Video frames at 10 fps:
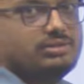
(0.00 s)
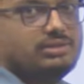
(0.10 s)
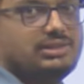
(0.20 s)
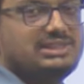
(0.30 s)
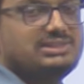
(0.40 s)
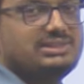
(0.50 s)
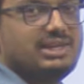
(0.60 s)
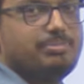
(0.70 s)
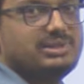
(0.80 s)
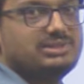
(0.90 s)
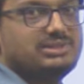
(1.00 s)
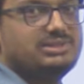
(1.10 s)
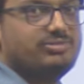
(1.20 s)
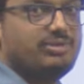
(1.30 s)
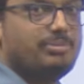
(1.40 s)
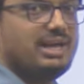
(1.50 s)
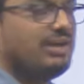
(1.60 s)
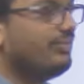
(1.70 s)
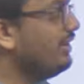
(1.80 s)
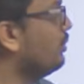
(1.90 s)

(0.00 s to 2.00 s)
these three persons will be having